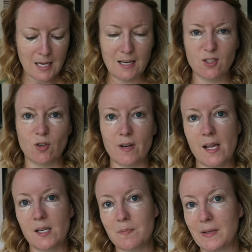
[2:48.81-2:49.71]
And on
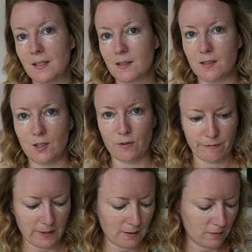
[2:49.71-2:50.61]
any bits that
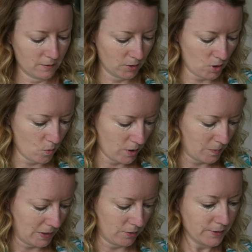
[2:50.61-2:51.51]
you feel you want
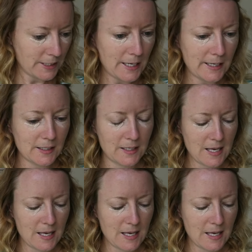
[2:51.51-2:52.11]
to be concealing.